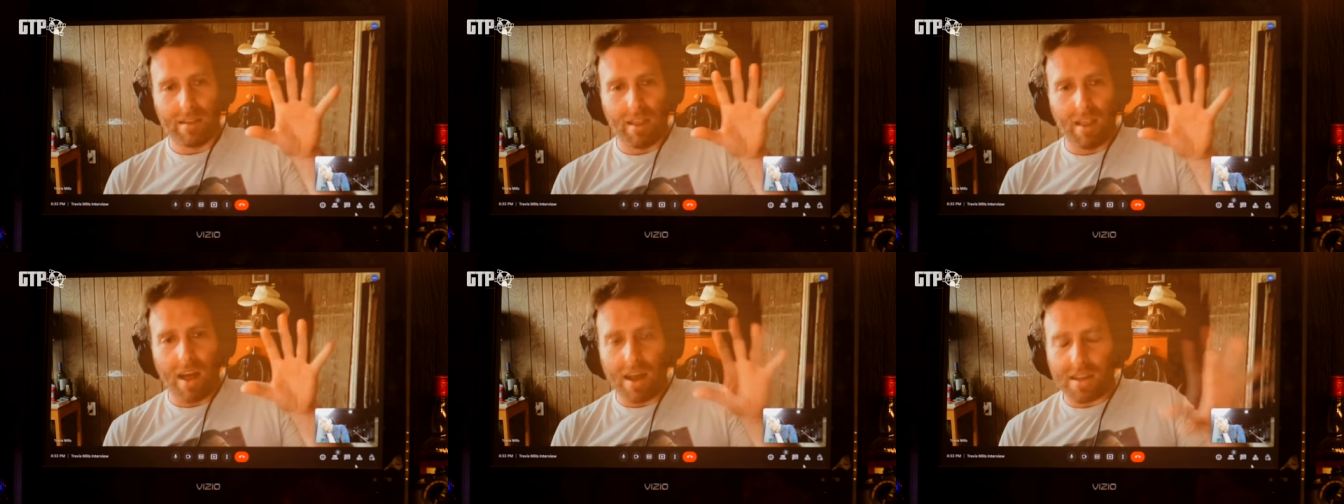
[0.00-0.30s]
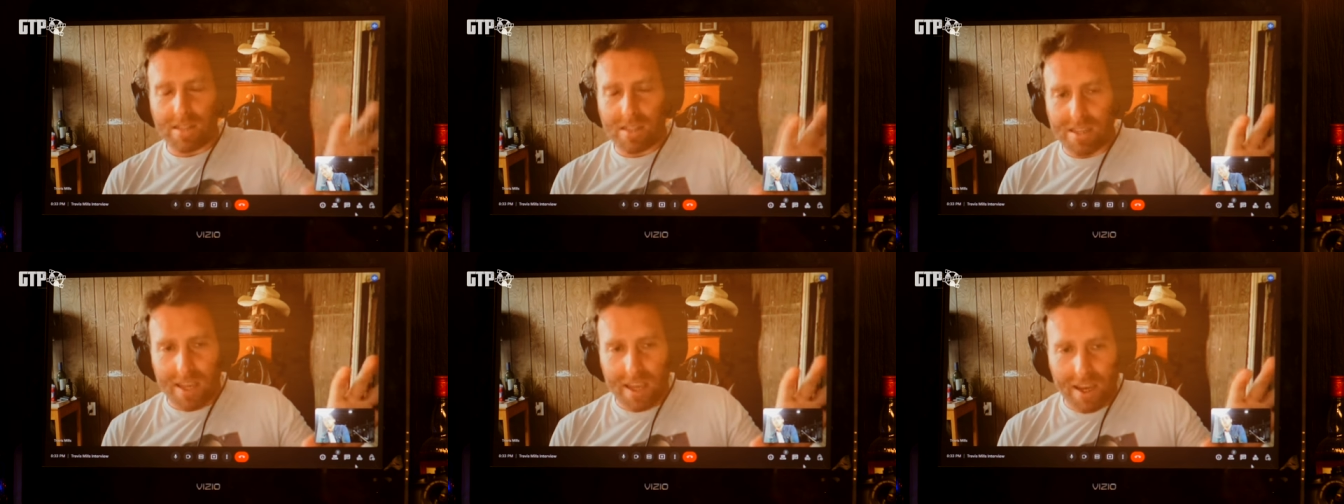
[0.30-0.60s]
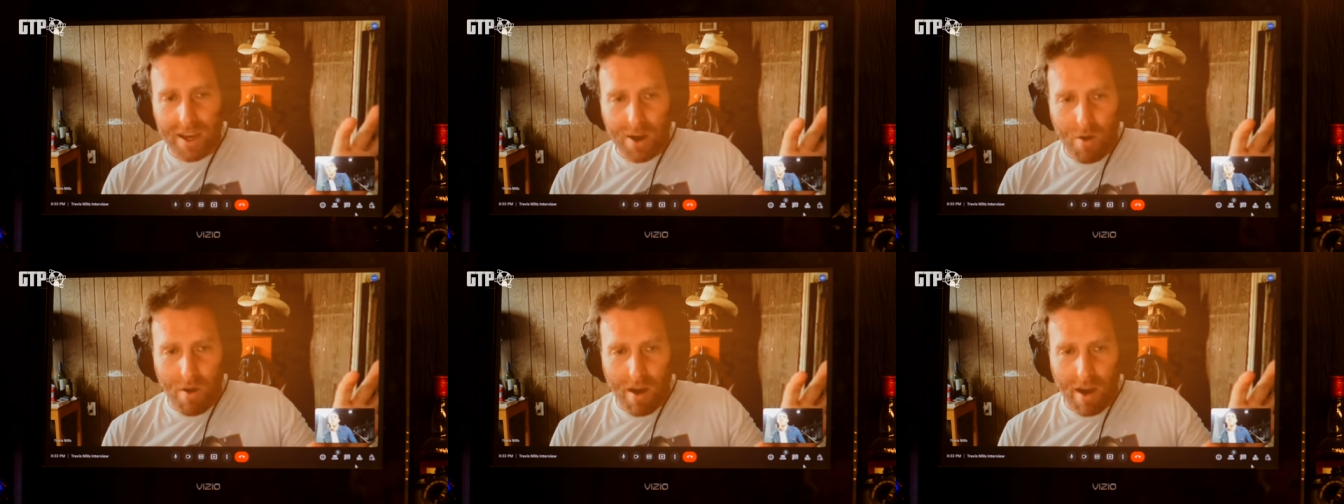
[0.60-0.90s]

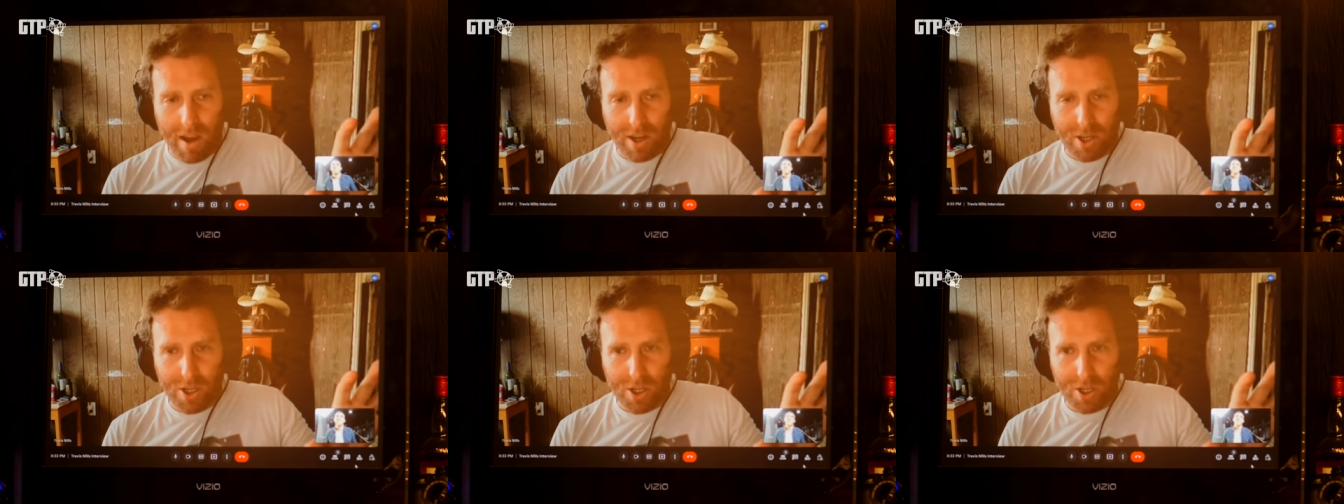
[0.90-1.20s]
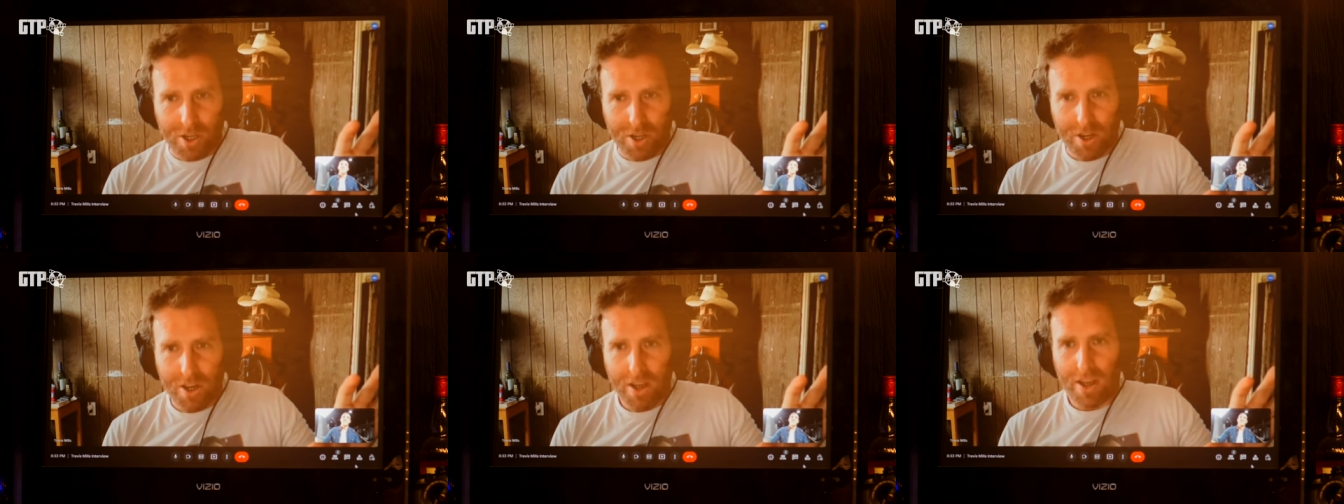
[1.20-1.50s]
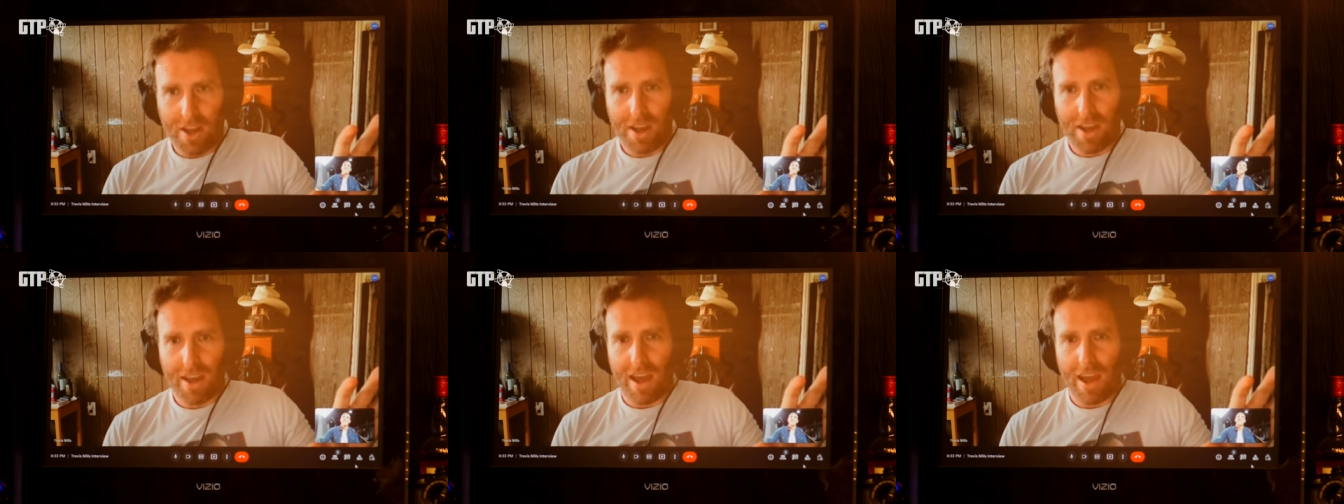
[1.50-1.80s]
lusty crush,
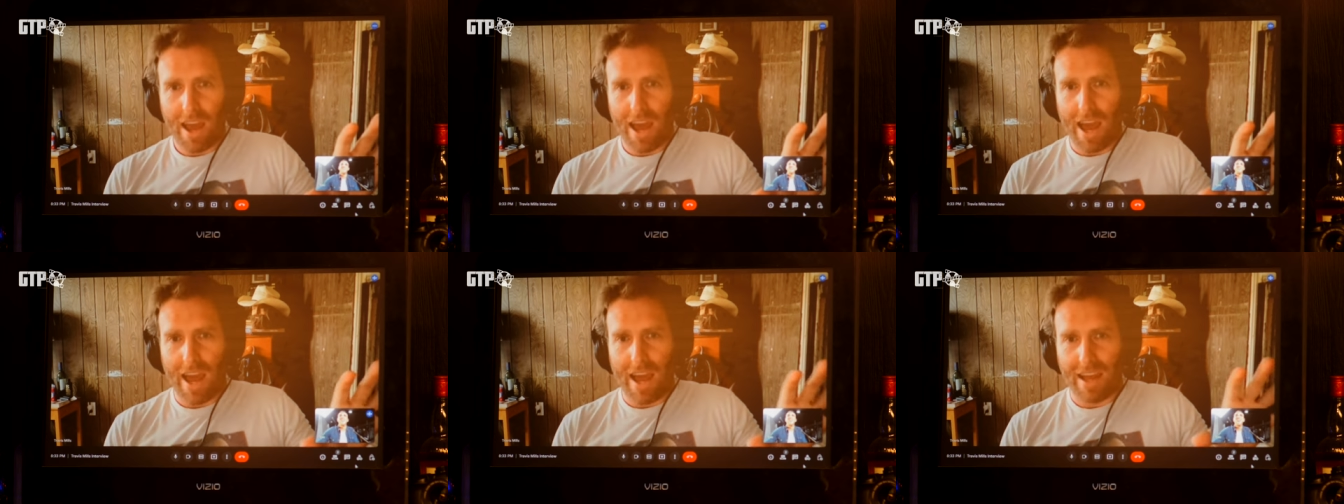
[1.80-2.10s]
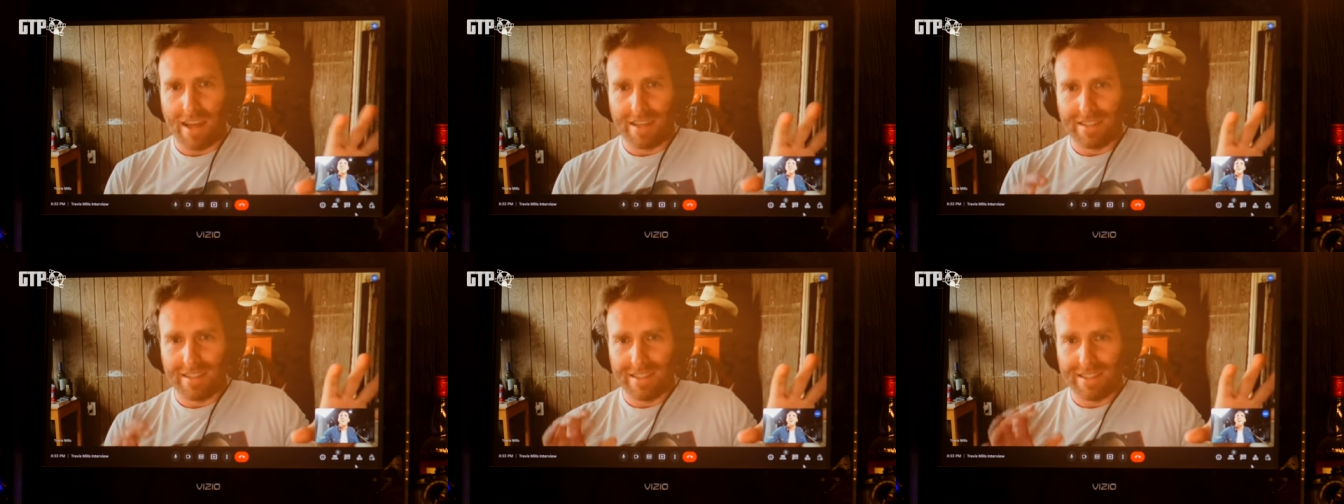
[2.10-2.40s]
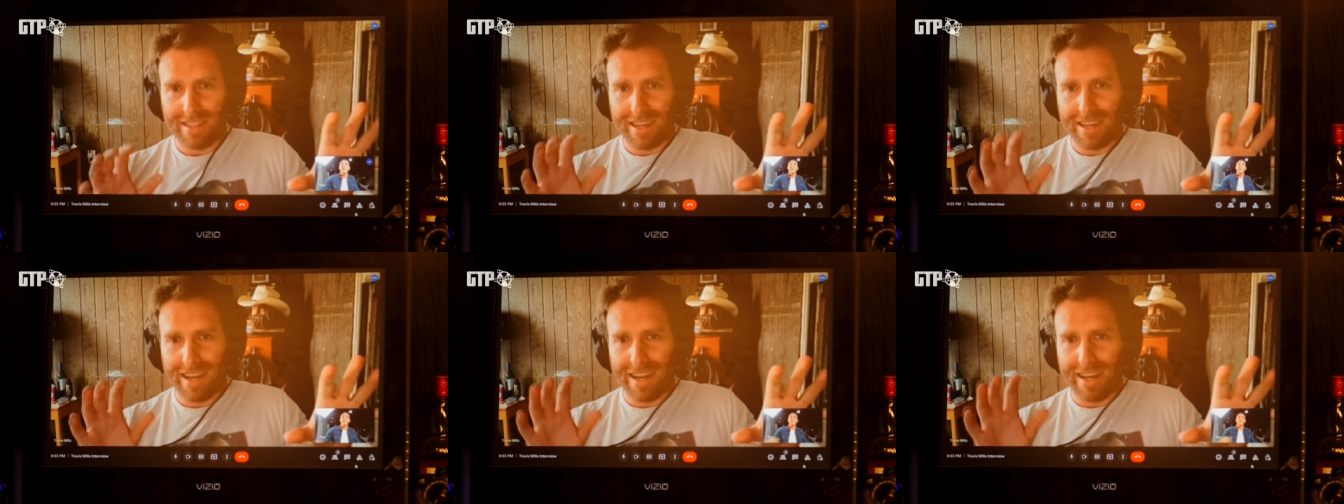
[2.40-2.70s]

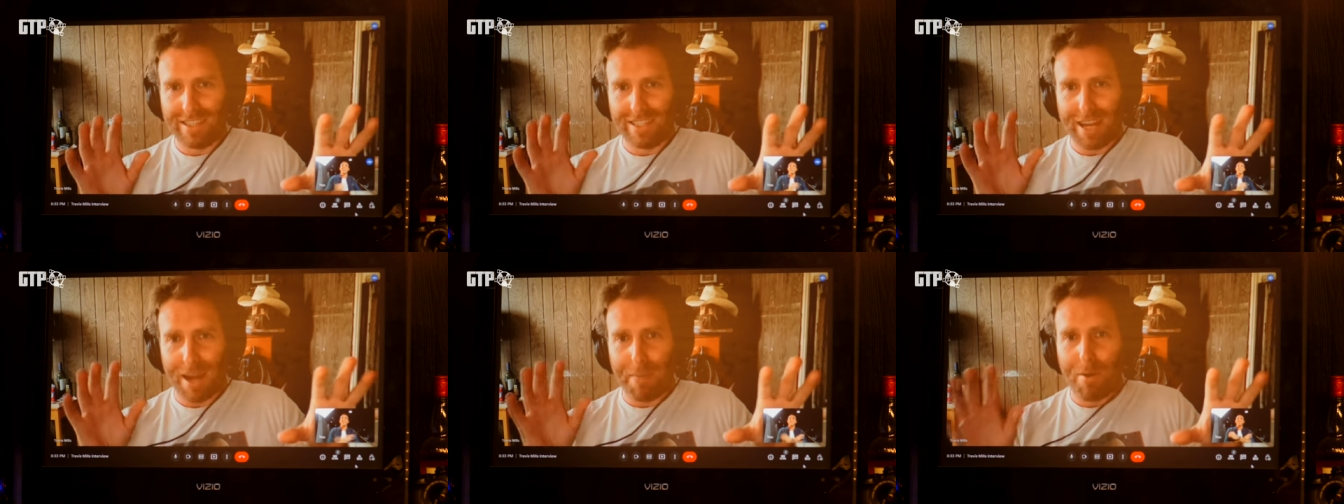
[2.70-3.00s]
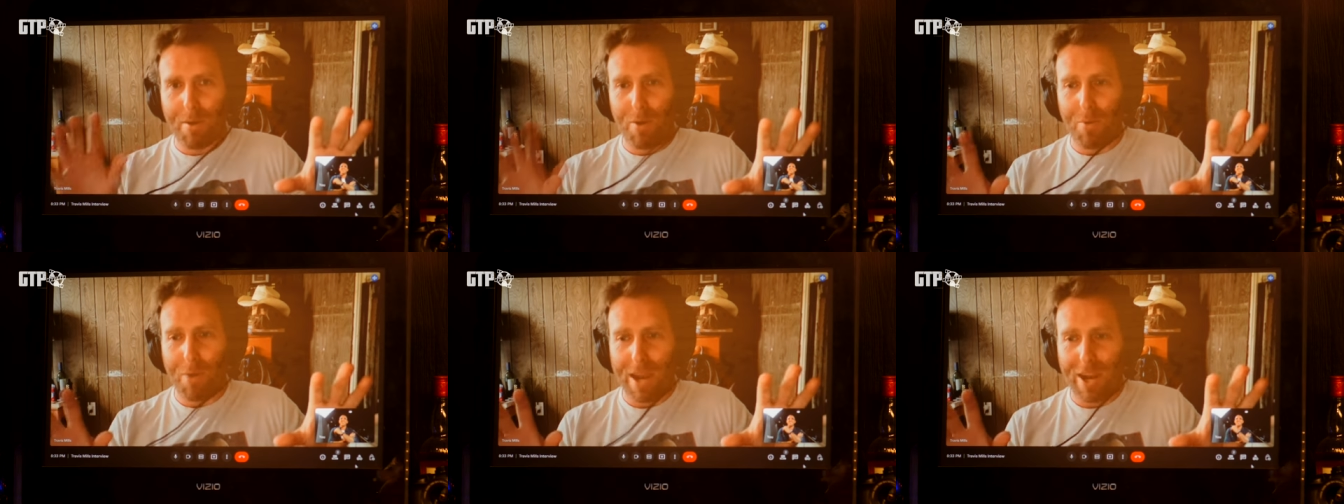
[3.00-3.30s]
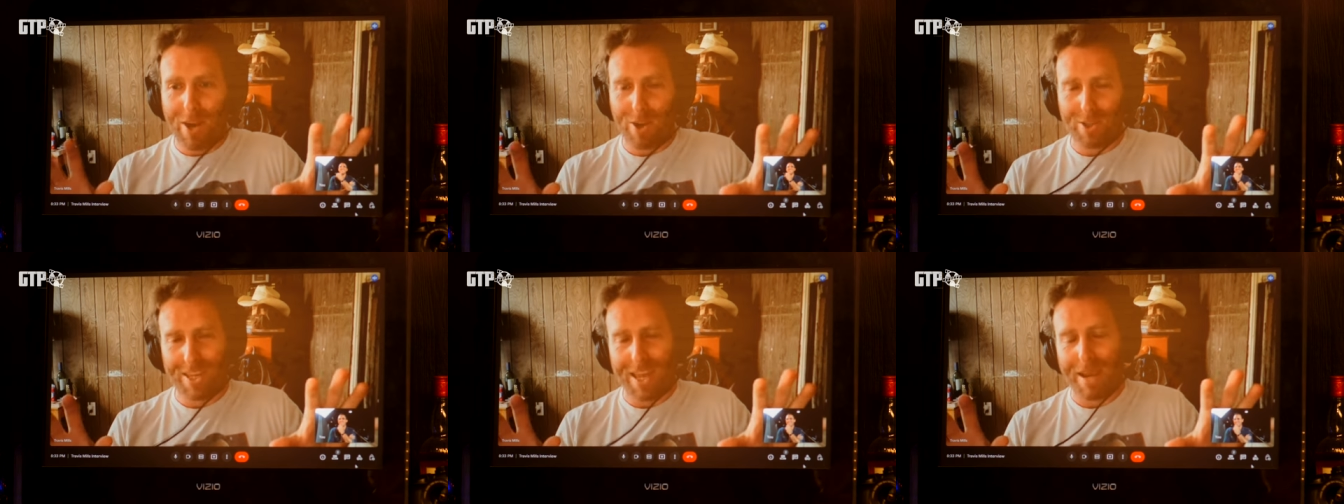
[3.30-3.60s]
and and Deborah
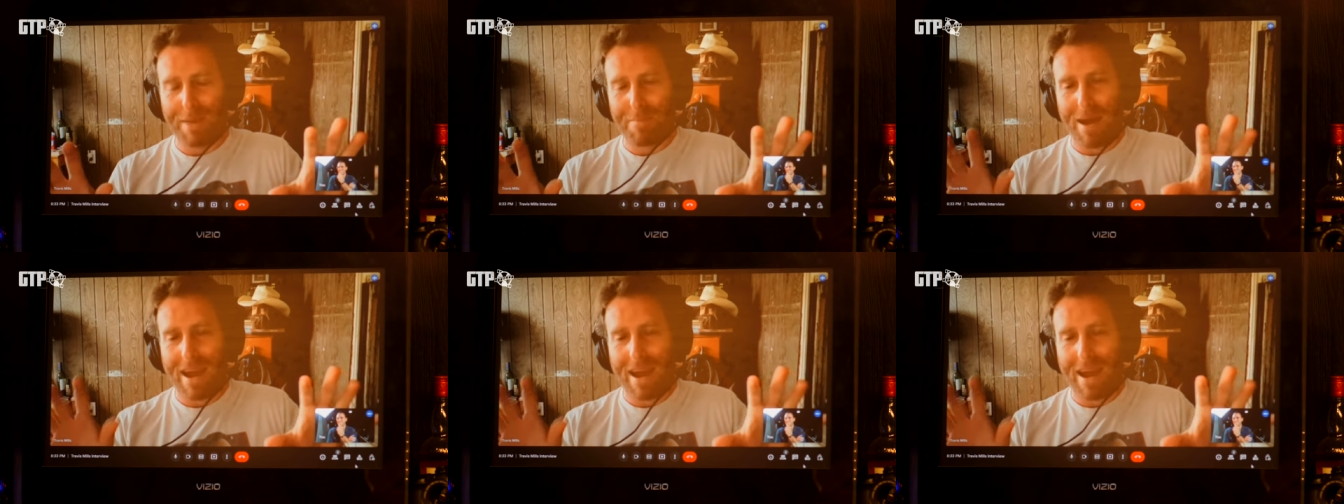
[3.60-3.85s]
Winger's like